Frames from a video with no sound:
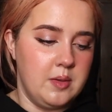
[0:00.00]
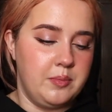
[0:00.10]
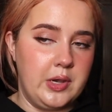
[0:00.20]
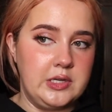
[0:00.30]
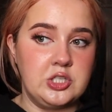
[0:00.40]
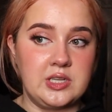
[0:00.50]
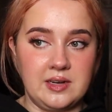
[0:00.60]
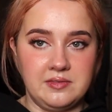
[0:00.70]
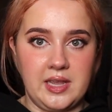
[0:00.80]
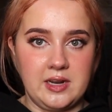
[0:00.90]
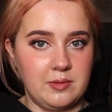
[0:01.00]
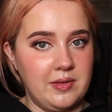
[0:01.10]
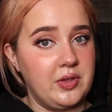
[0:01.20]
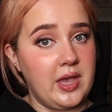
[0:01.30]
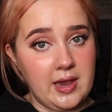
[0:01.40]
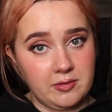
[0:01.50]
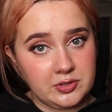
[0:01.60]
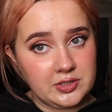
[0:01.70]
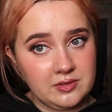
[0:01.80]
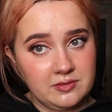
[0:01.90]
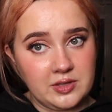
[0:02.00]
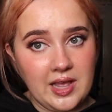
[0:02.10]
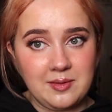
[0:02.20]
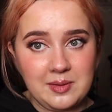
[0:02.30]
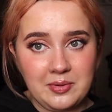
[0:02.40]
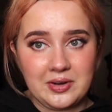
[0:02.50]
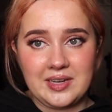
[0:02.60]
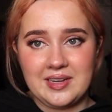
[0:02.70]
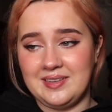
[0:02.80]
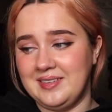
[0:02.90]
but just kind of lay it around the counter for the Halloween party.